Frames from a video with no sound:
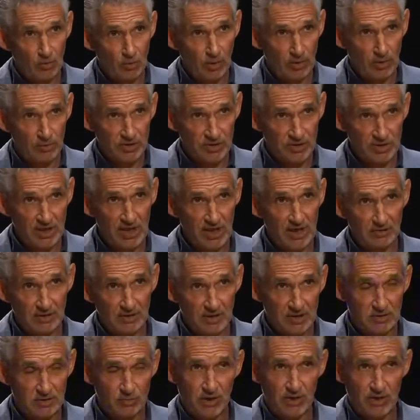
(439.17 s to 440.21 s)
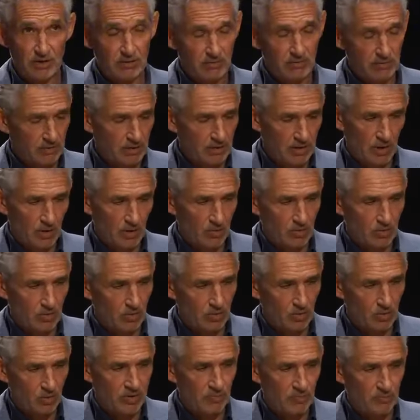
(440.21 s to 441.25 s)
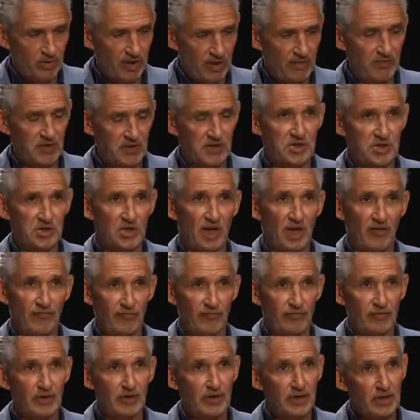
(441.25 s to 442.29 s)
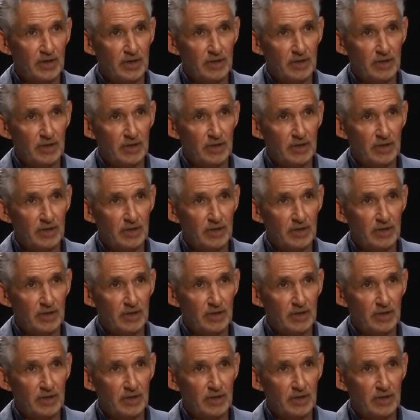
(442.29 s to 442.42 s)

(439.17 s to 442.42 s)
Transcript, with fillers: we were seeing this when you know all the previous stuff